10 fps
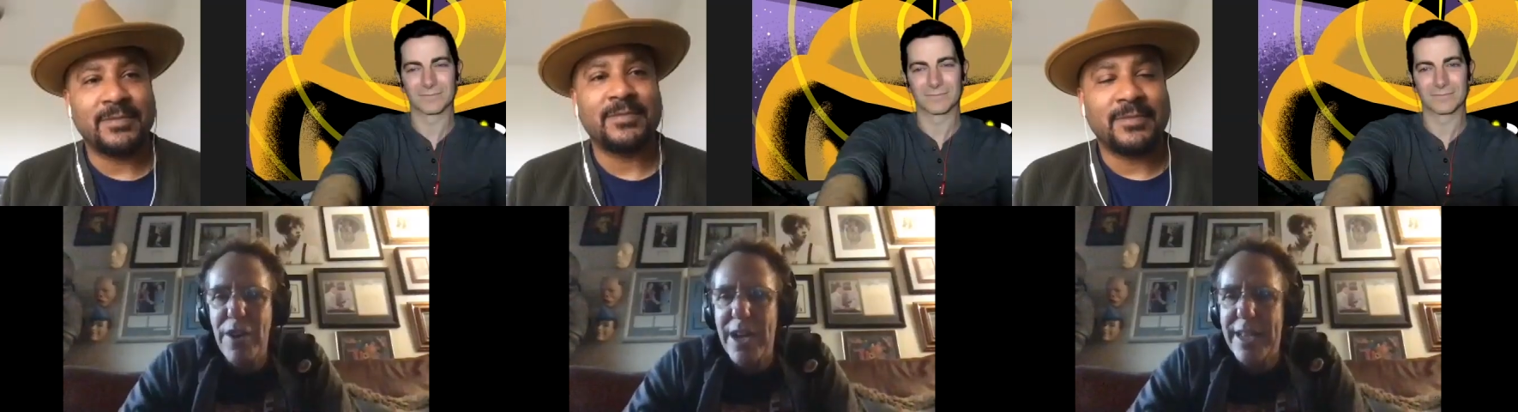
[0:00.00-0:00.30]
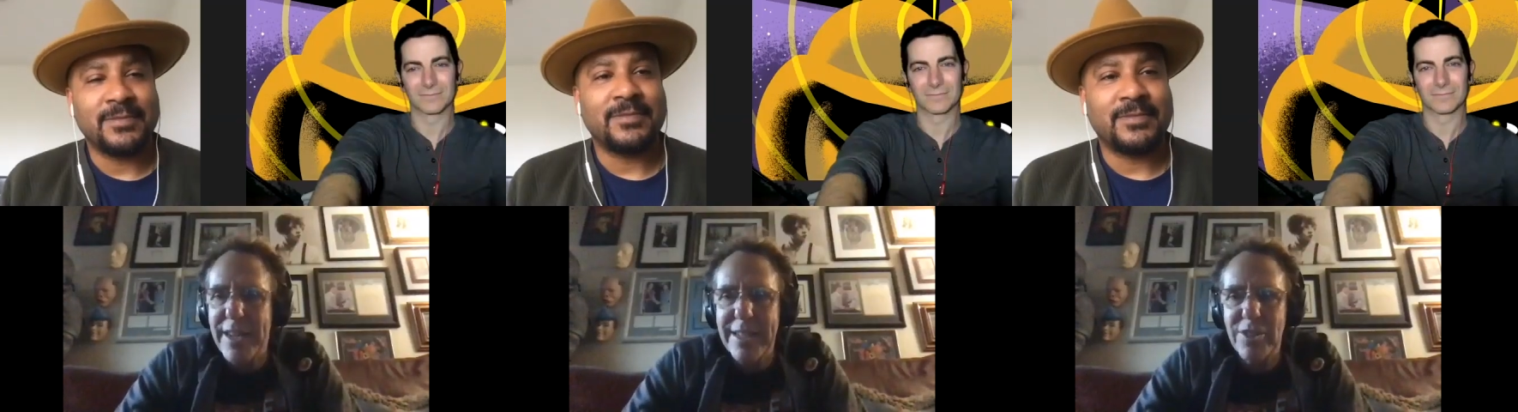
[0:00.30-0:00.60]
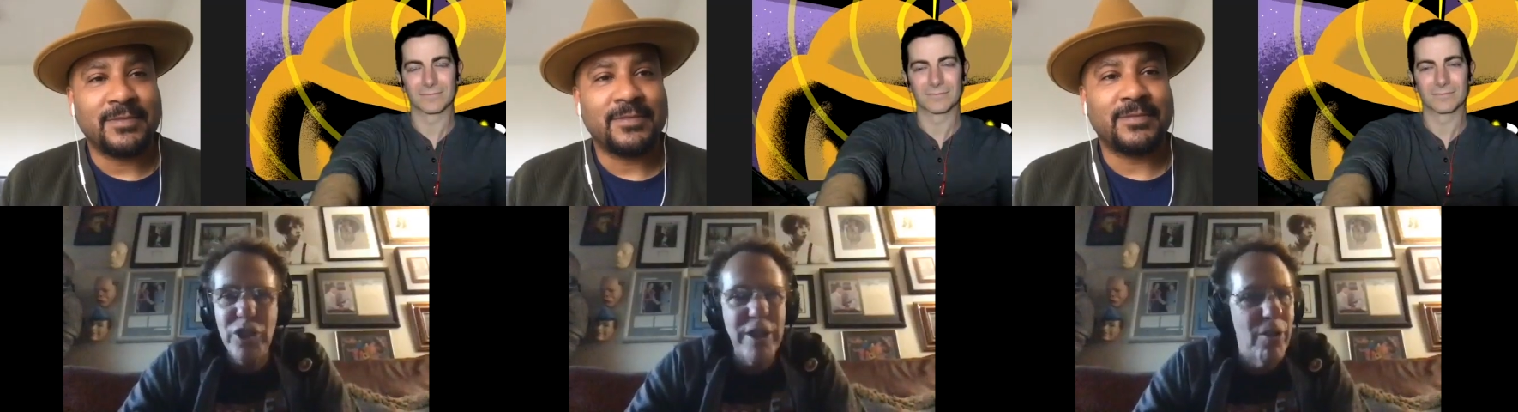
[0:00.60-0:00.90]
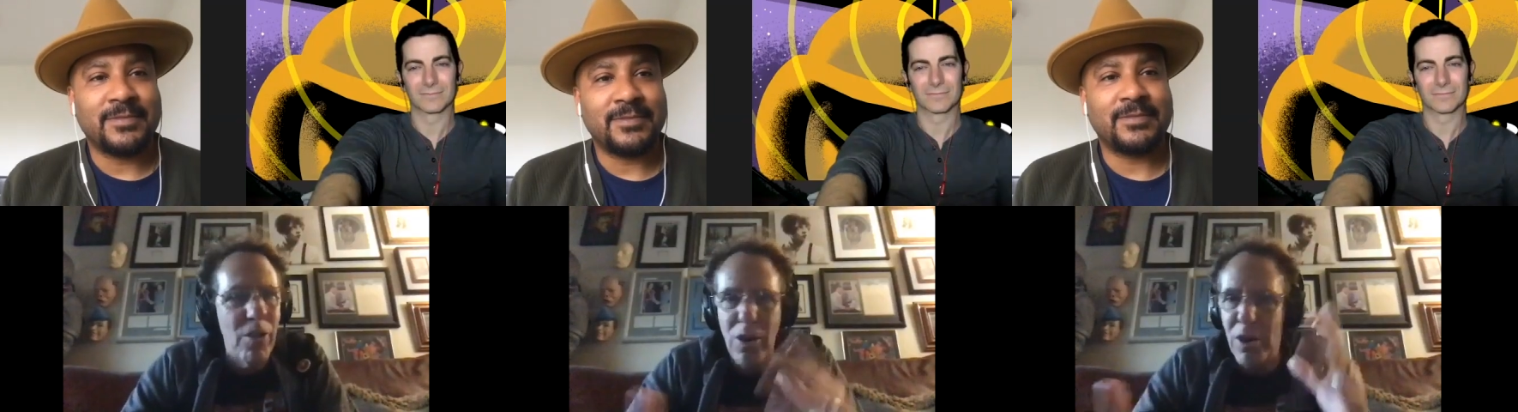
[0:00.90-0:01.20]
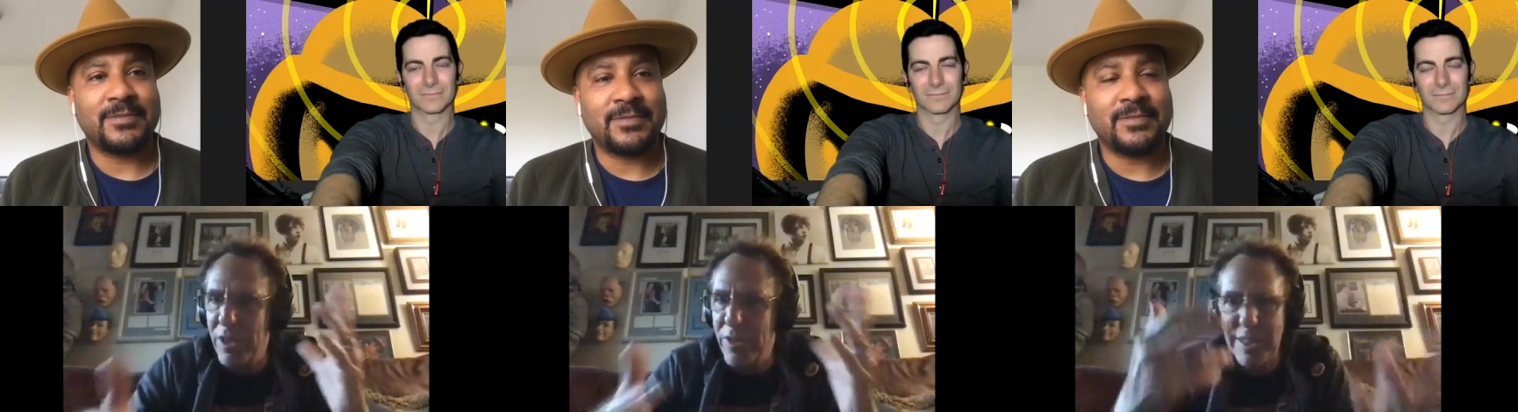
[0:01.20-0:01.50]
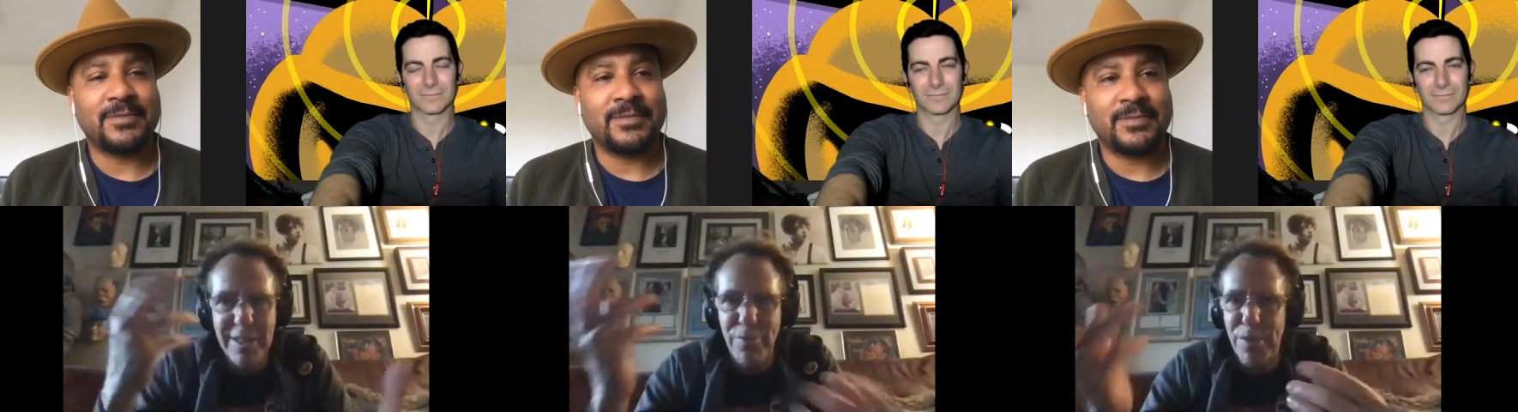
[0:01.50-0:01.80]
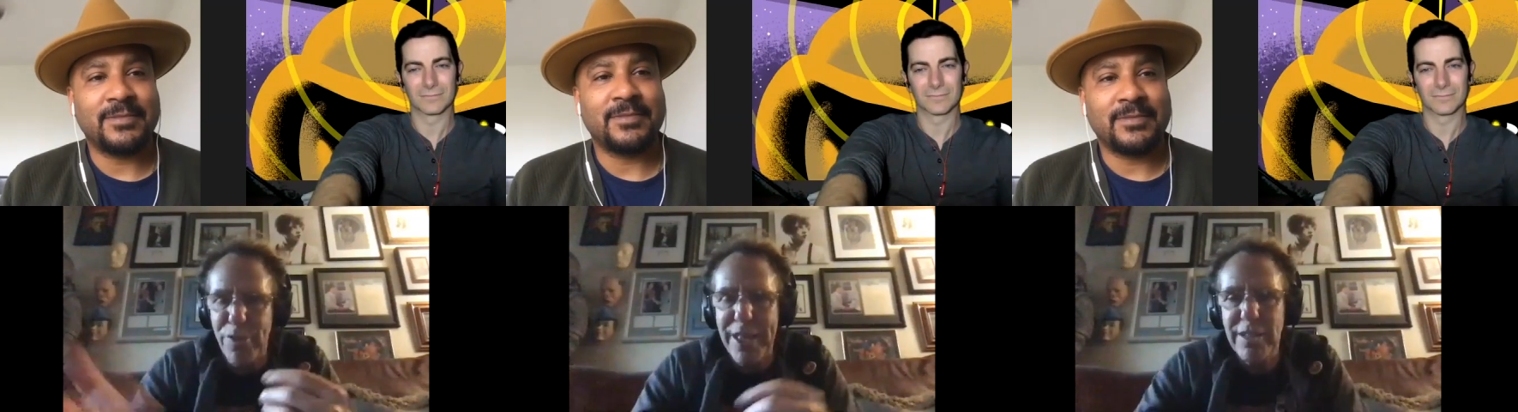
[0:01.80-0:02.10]
Speaker 1: and i can share all of these different
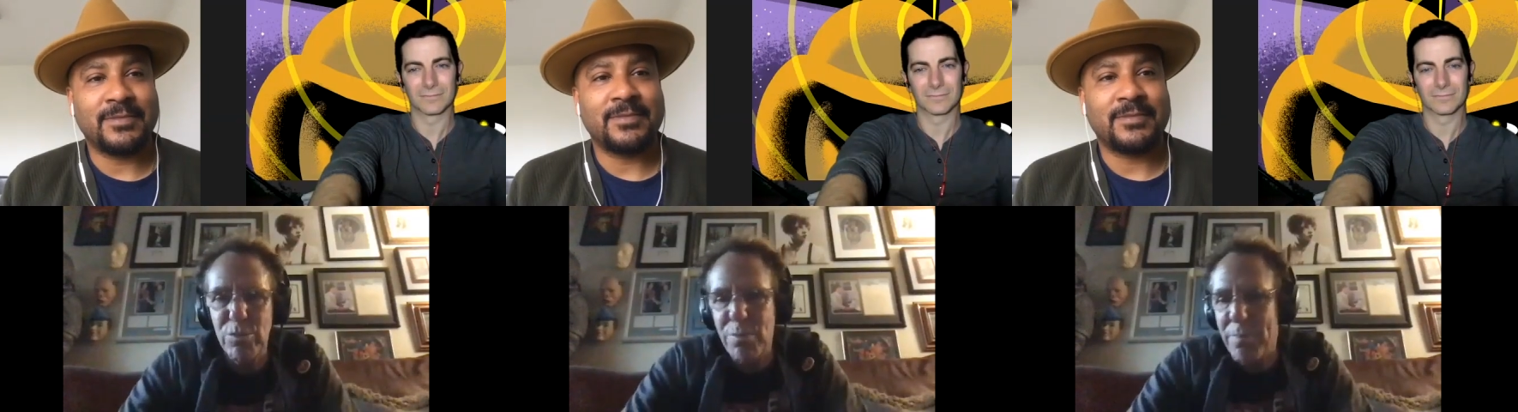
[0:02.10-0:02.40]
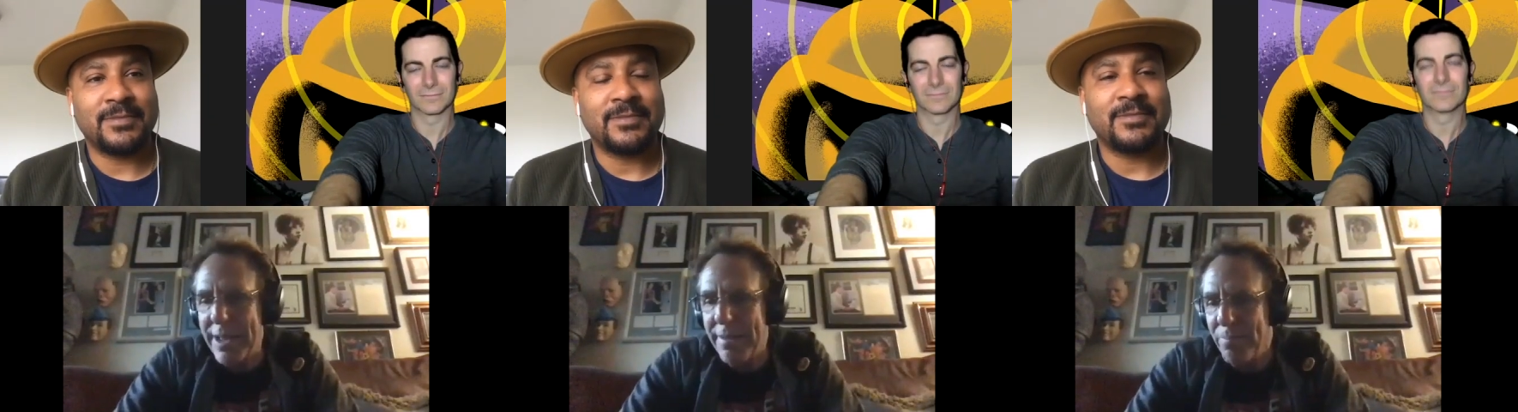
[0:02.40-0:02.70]
things with my